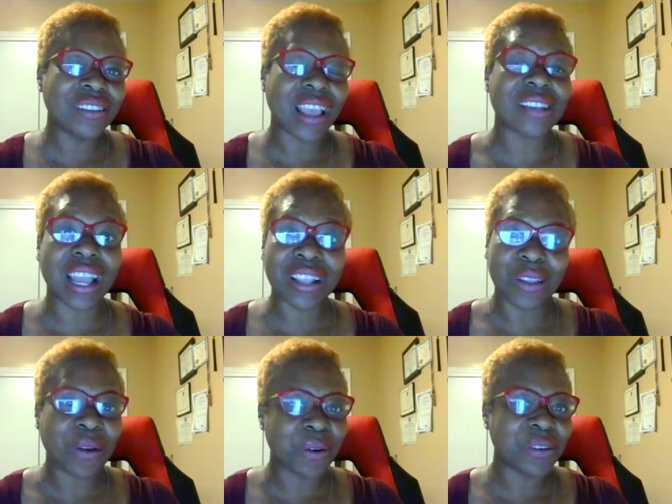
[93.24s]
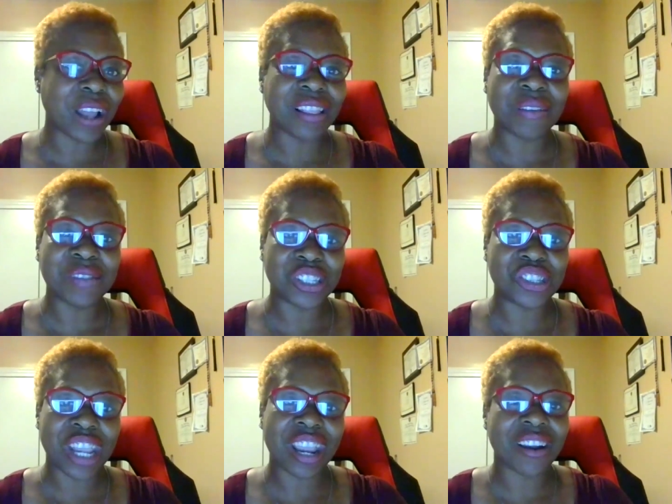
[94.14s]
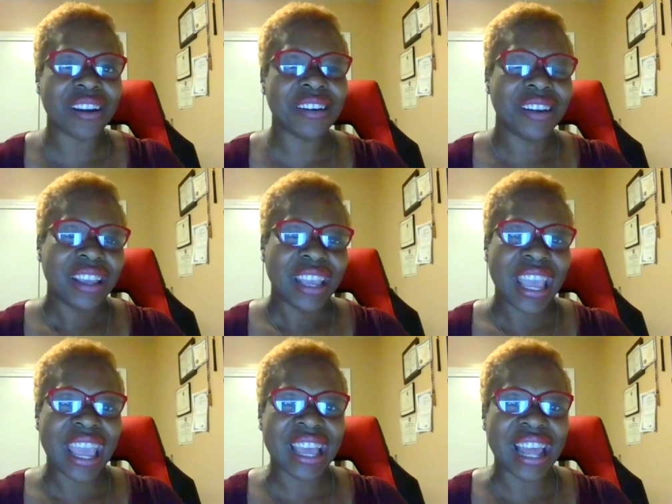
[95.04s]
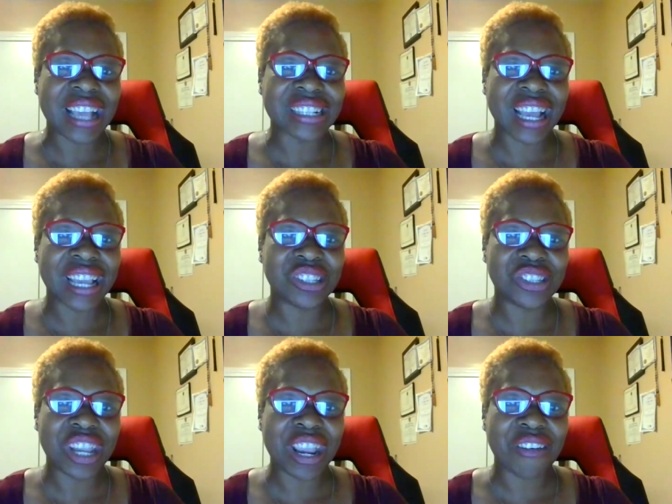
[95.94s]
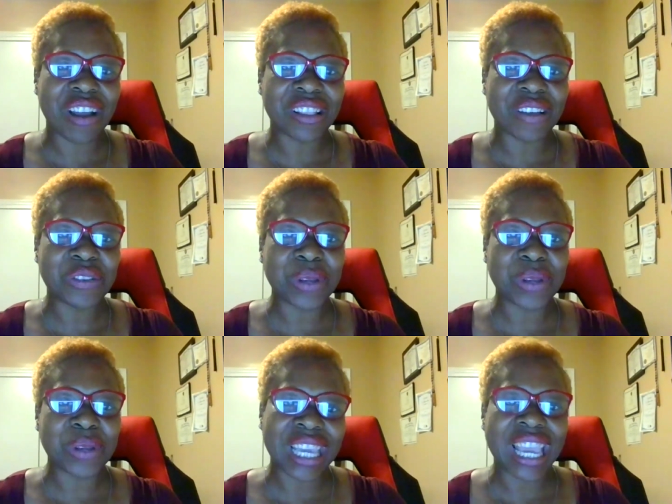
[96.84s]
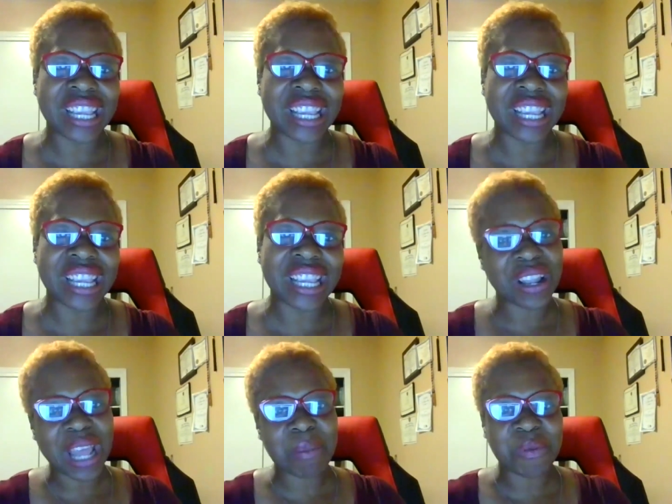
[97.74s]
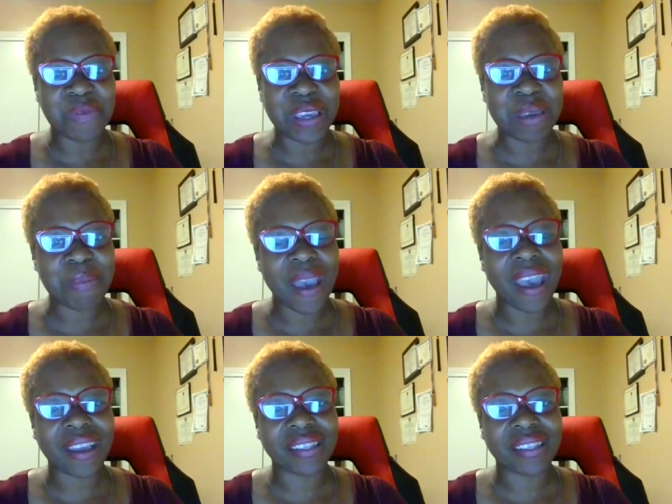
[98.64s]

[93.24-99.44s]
I love to share. And as I share, I love to engage and have that type of feedback